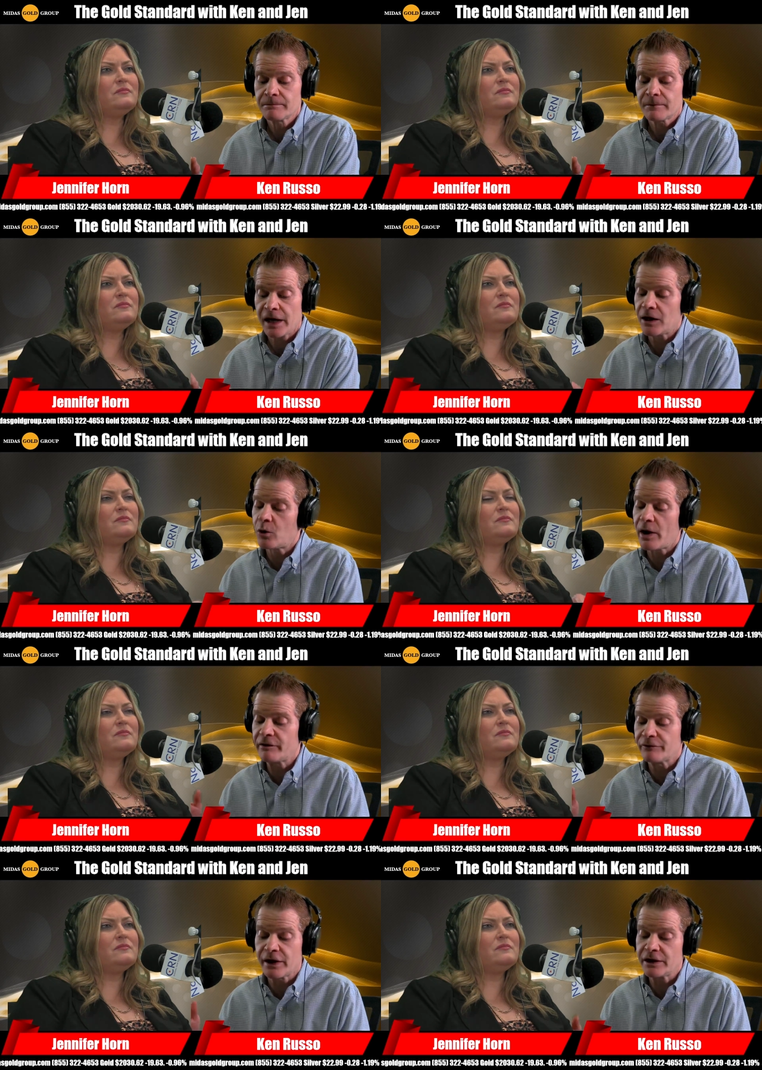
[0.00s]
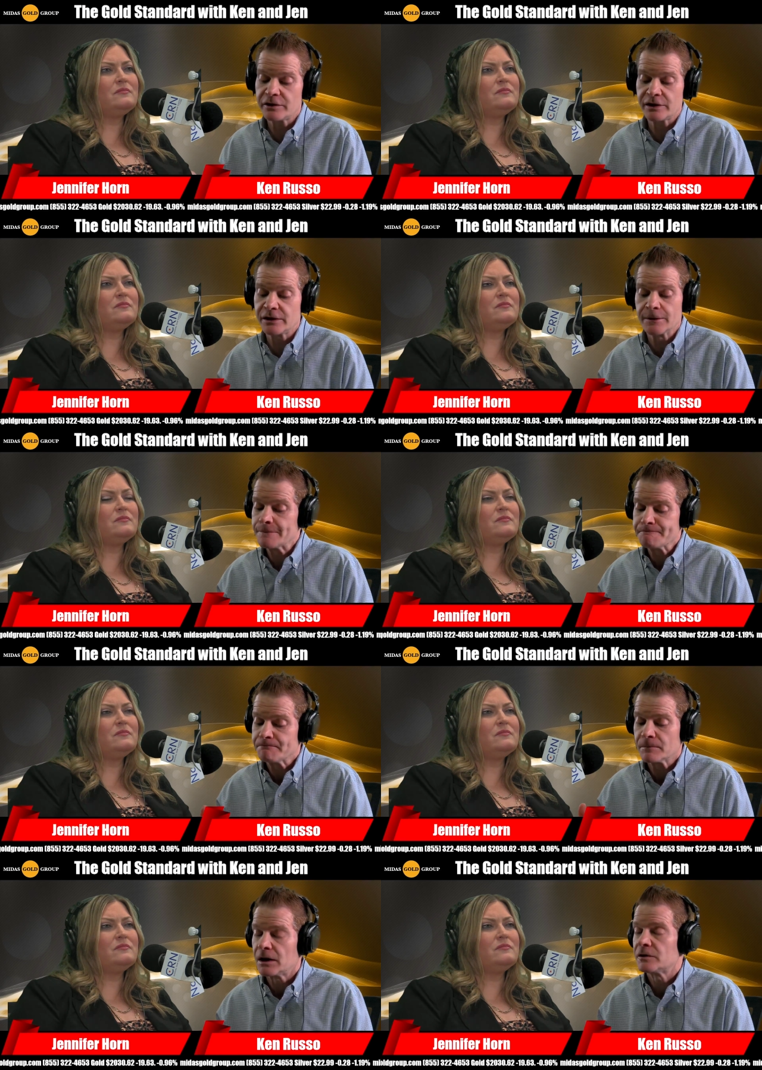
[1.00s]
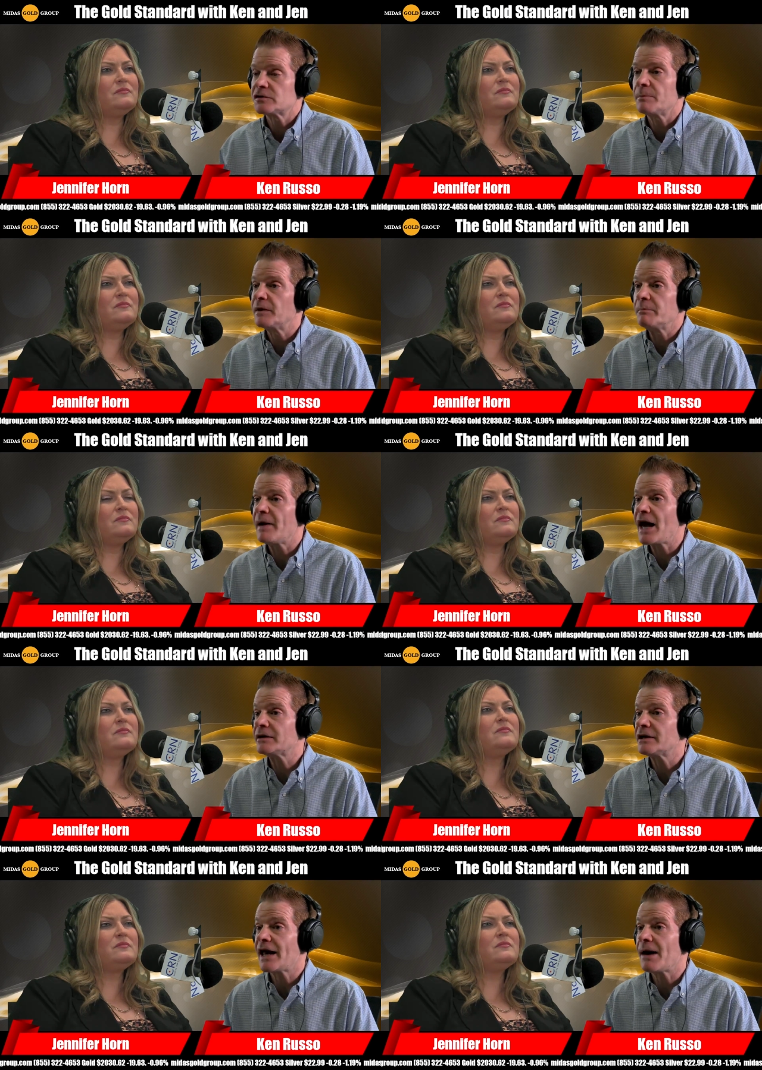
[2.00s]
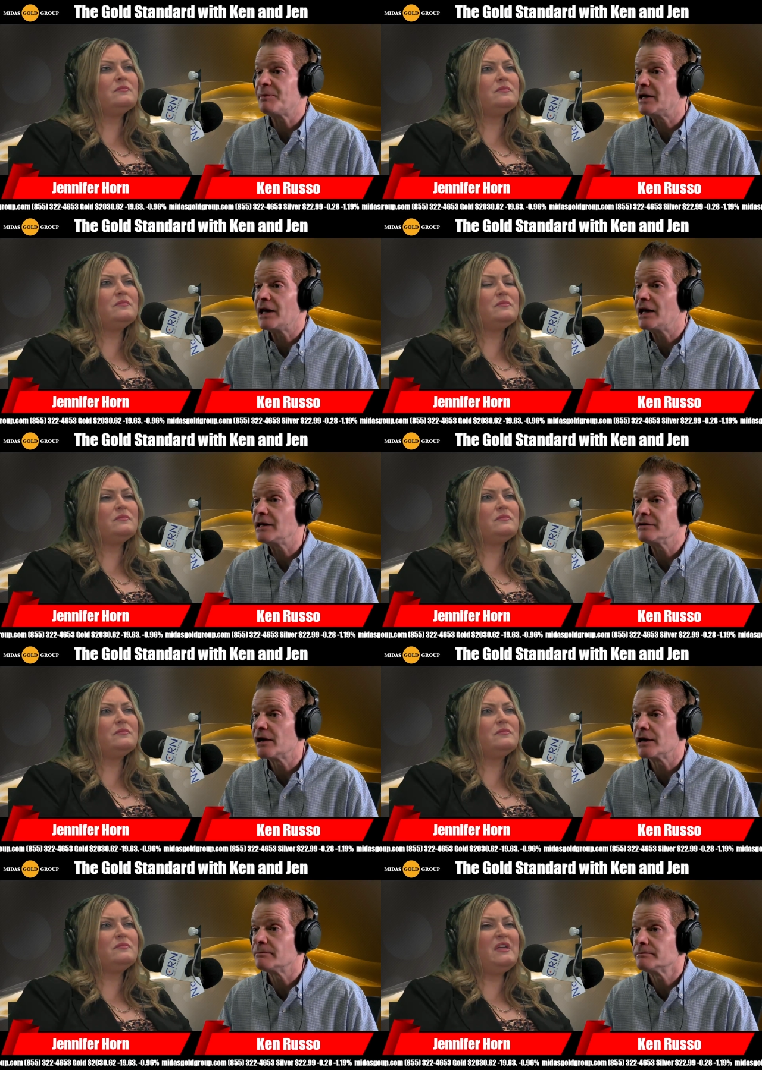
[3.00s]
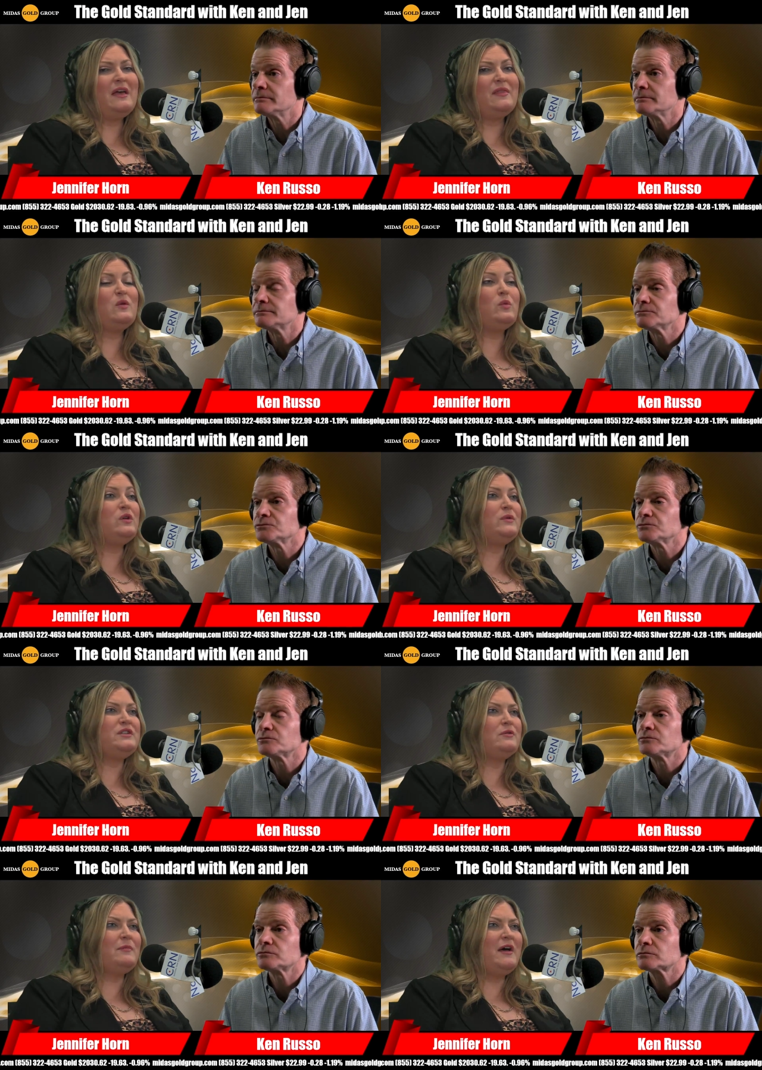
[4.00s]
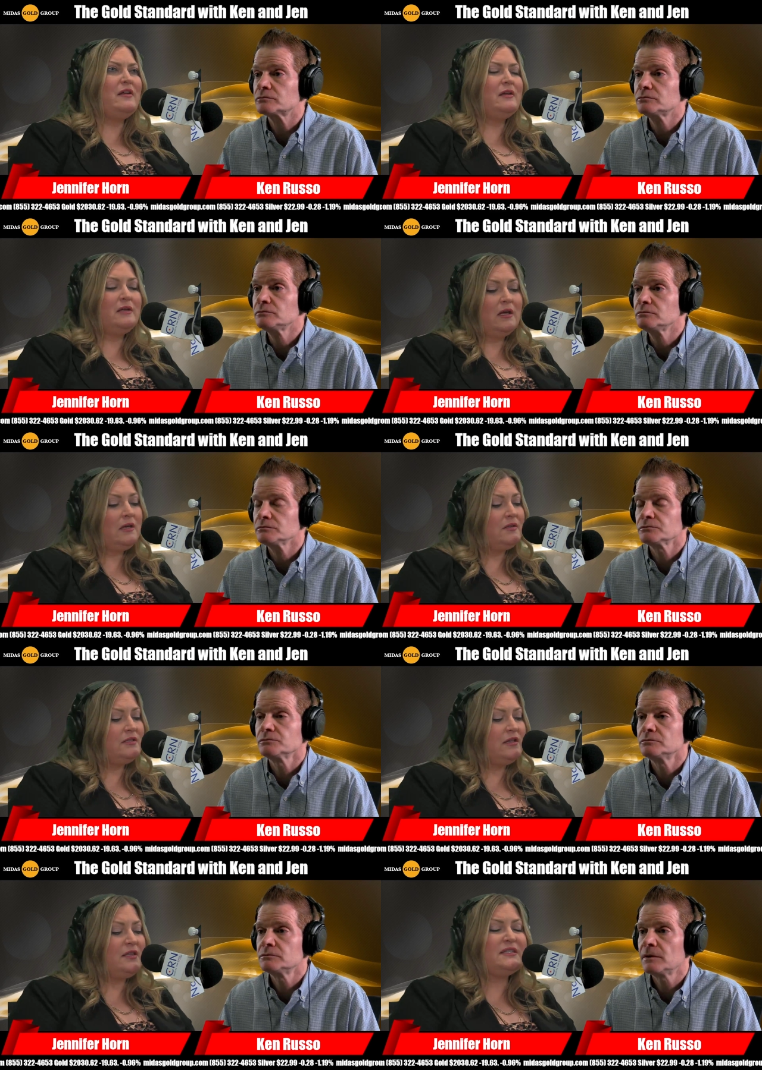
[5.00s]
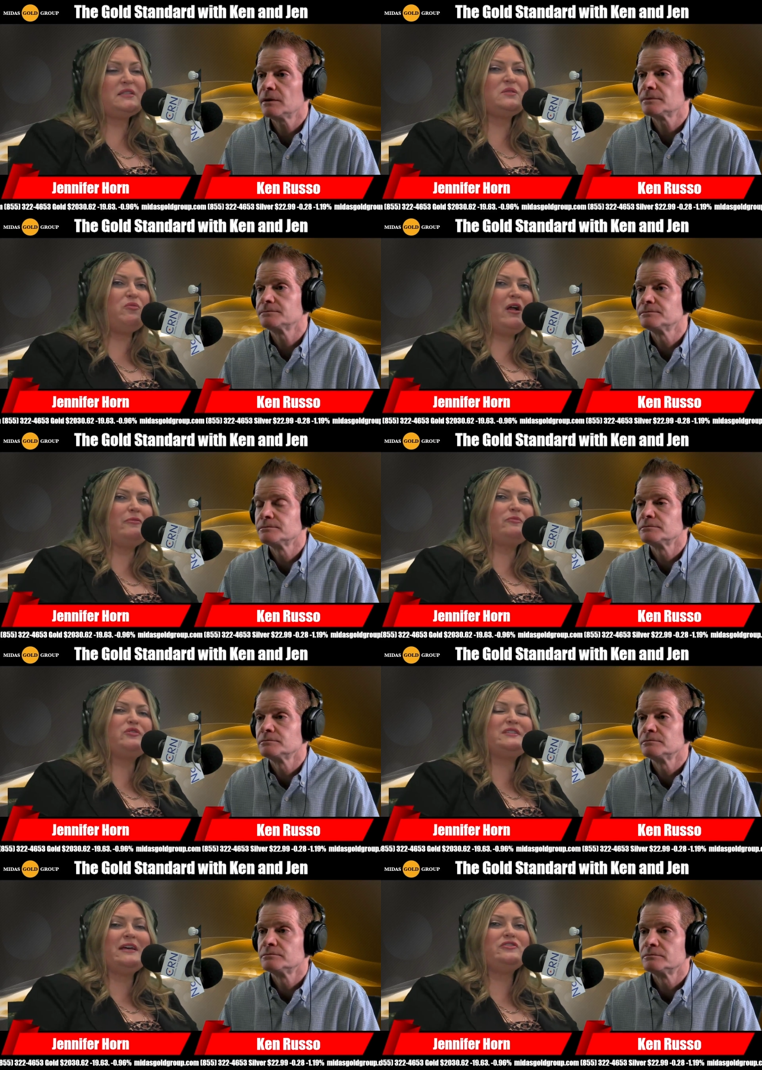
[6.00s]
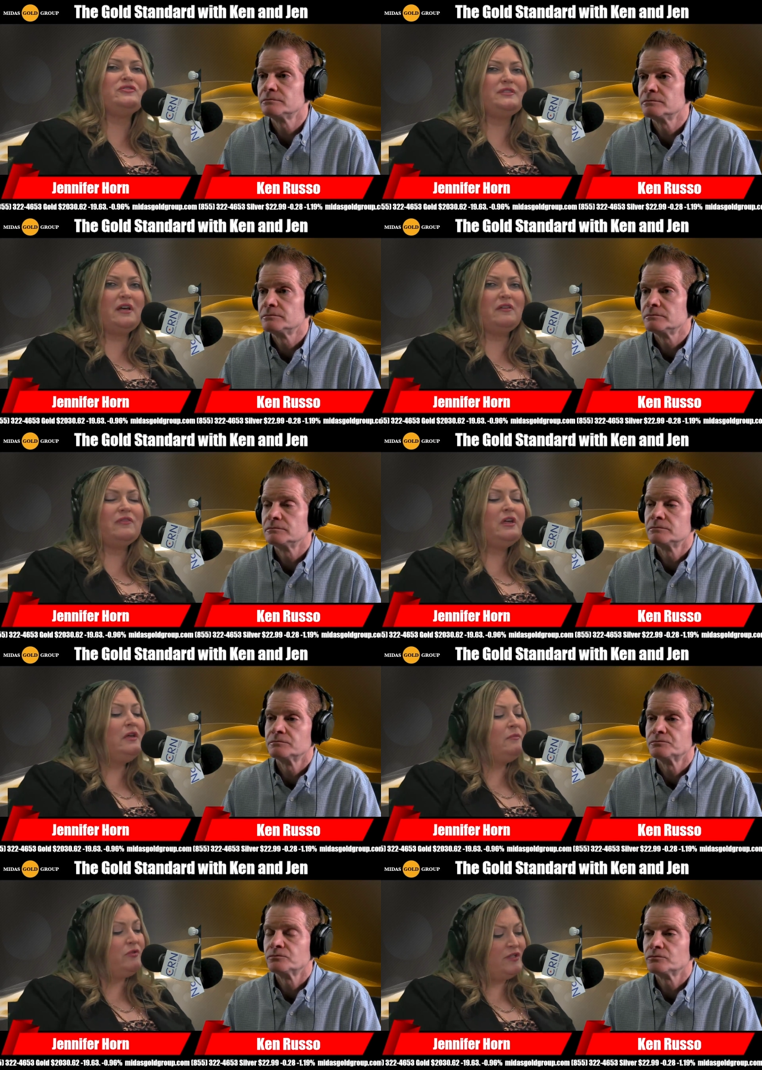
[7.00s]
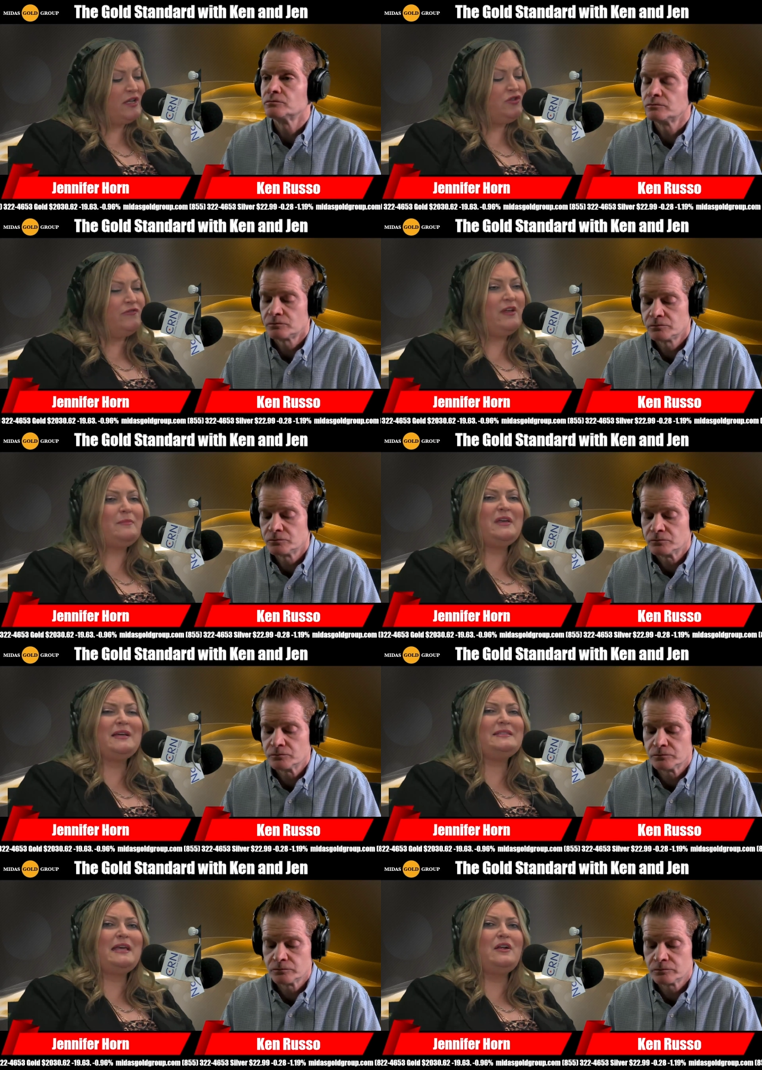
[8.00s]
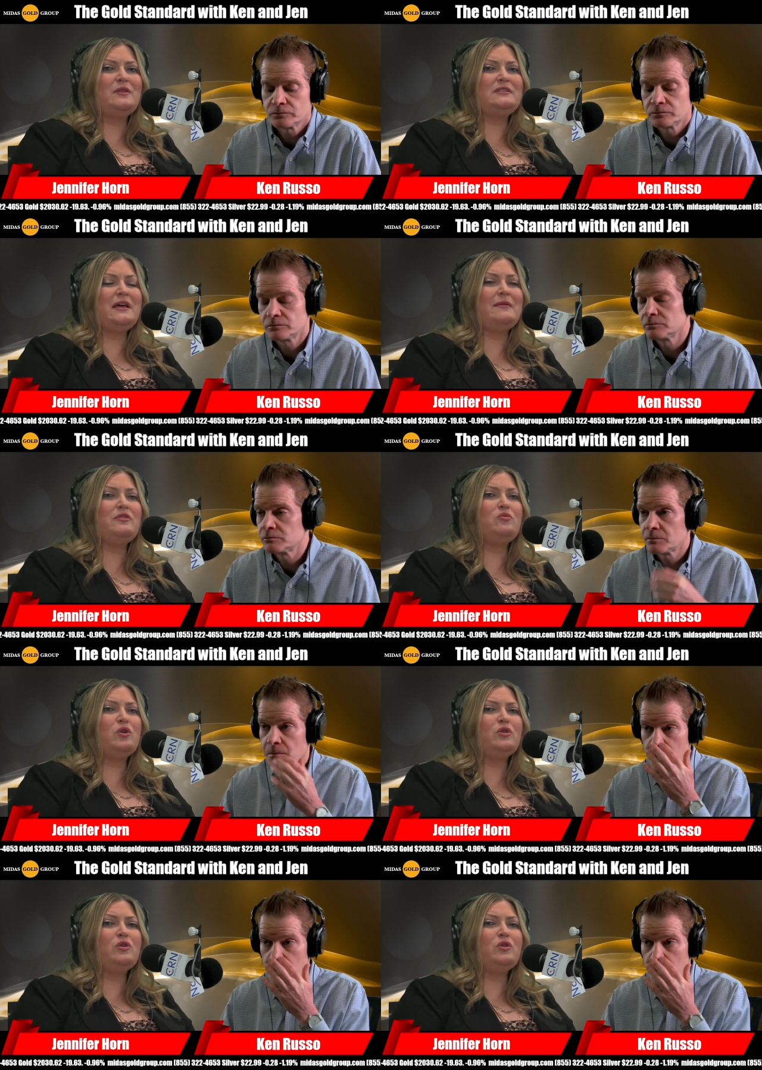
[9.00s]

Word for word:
Speaker 1: And quite frankly, something bad could happen at any time.
Speaker 2: Yeah, and then what do we do about it? And uh, this is the problem. Protect yourself. Protect your family. I say it all the time. You work